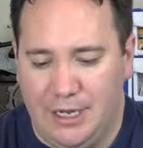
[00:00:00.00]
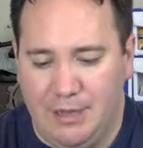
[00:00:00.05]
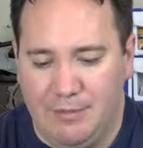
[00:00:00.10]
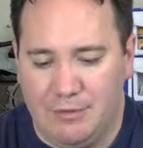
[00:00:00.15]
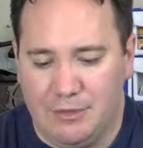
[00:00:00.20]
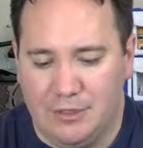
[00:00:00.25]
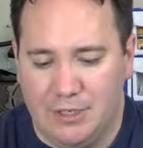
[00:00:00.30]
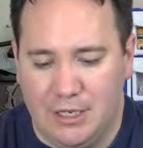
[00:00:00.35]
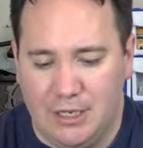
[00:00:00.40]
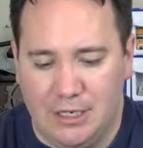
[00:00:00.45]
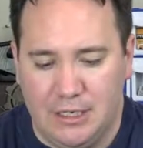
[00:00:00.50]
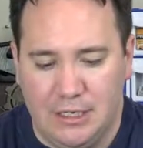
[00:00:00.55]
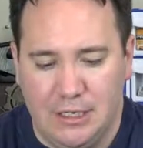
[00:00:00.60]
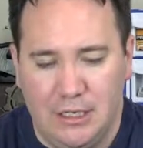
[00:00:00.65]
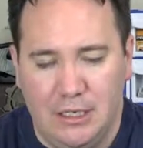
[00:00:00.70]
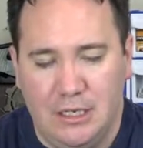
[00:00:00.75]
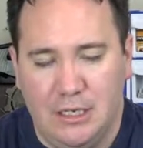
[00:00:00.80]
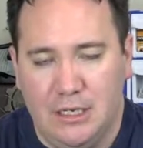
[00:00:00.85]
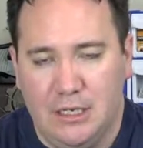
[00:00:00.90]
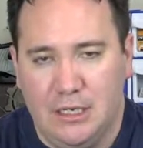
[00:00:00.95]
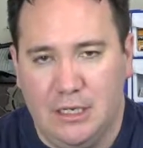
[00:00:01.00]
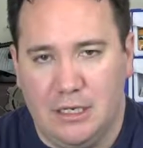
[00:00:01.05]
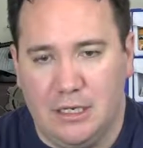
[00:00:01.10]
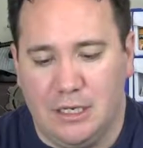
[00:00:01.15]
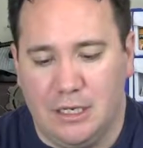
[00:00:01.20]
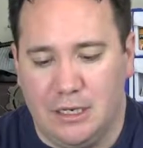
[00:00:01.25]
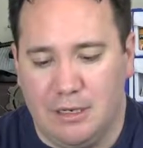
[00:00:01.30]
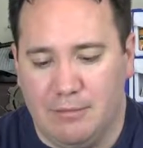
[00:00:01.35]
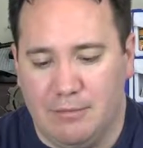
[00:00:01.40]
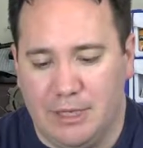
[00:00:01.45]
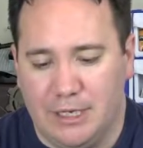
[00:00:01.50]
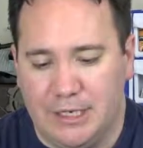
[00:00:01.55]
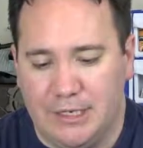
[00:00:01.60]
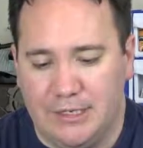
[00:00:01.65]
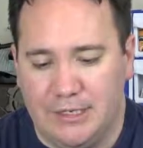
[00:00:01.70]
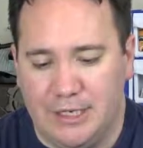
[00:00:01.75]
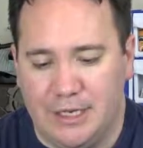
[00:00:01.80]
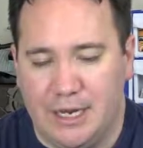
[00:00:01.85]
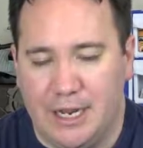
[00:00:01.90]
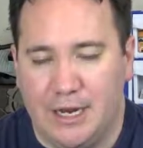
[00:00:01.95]
Amazon. Like I
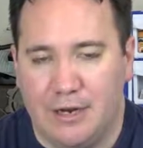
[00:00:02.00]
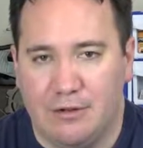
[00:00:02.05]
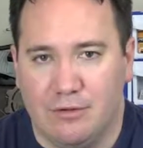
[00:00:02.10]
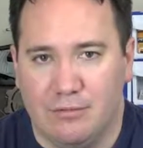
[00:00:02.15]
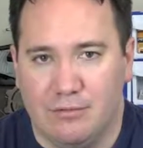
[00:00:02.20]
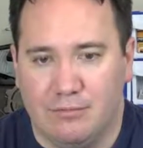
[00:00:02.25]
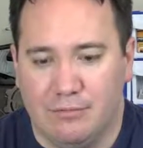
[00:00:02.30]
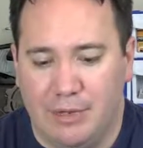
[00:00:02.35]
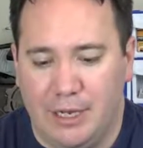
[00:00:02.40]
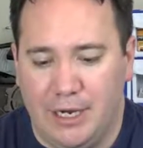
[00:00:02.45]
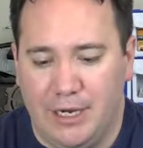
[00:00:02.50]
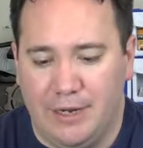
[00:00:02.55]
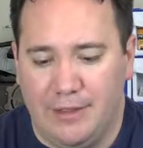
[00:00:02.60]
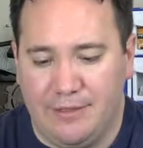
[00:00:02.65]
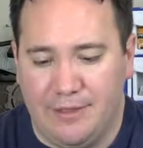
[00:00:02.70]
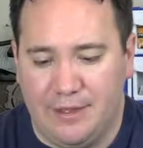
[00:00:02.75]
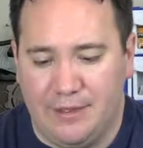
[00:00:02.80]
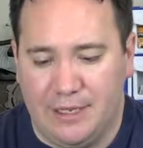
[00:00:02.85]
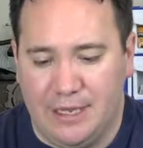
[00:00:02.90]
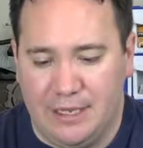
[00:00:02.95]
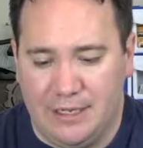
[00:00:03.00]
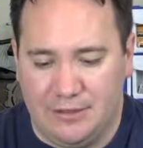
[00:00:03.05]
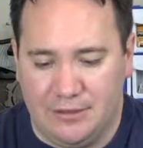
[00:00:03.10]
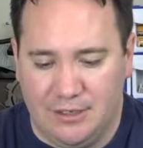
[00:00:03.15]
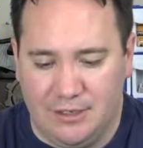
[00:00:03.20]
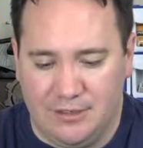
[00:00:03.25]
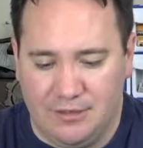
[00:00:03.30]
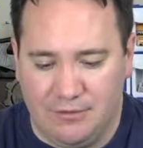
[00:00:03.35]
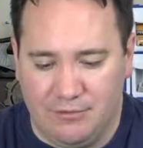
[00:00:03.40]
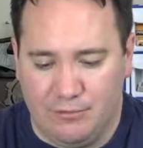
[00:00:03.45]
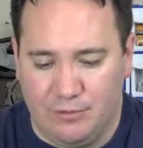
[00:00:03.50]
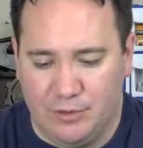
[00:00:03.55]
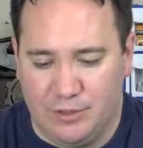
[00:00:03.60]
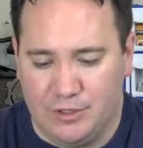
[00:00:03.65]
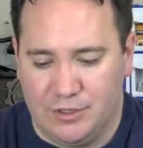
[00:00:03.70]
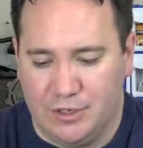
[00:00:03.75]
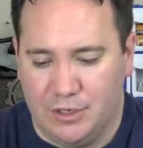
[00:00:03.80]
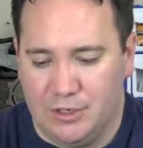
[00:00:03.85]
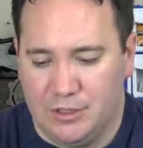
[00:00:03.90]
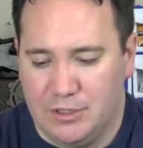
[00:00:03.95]
said, I don't buy anything that has less than 4
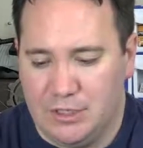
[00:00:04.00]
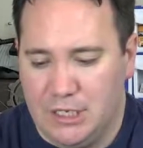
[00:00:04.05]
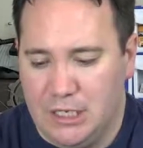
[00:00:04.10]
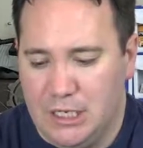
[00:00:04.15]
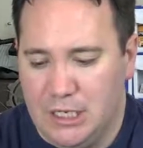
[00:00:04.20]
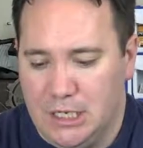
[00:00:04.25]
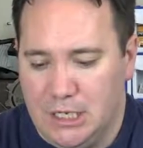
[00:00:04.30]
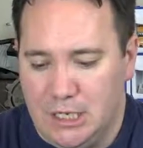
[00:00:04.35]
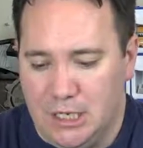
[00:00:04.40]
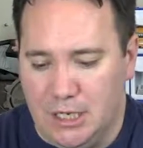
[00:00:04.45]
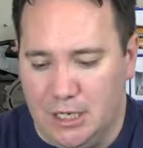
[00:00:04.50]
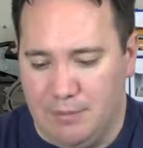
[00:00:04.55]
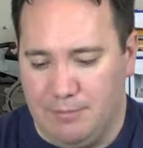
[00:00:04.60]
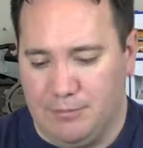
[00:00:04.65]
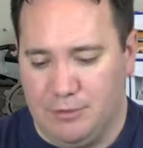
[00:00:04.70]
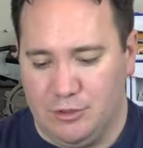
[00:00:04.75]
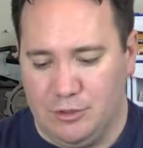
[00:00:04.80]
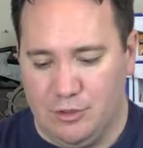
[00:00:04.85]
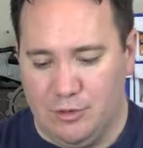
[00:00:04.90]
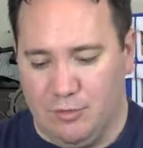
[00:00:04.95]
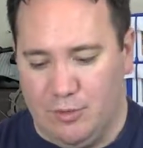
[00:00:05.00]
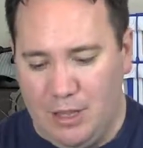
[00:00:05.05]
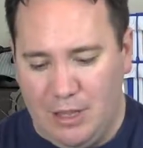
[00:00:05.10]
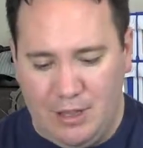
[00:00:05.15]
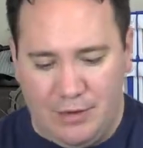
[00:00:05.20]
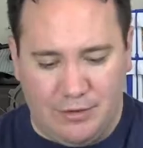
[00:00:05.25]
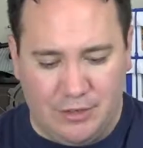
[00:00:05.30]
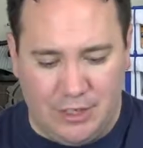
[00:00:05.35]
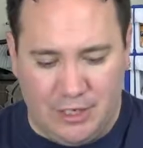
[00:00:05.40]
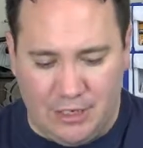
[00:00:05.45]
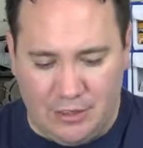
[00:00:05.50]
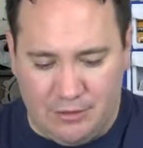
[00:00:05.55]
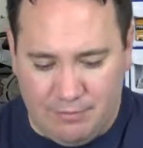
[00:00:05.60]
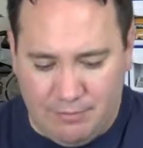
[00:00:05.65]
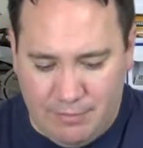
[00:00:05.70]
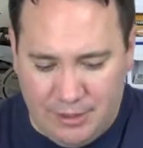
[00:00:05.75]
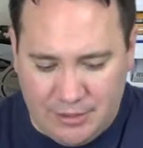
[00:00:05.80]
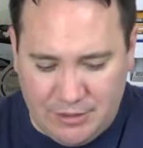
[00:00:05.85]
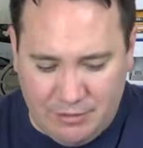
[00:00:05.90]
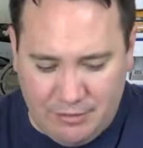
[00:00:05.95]
stars. So while I was kind
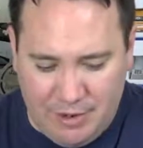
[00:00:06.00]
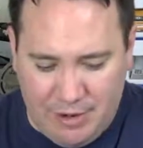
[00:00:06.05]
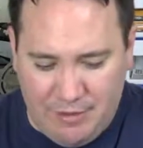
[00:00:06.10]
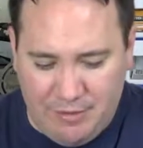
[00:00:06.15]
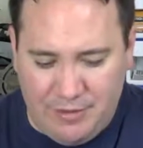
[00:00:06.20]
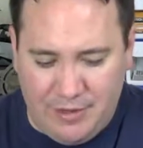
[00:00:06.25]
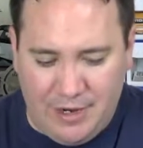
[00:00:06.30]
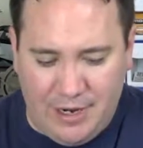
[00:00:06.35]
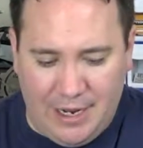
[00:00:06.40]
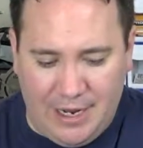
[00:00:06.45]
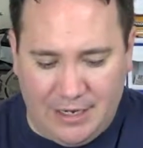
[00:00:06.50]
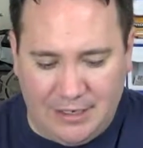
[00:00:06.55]
of messing around with it, I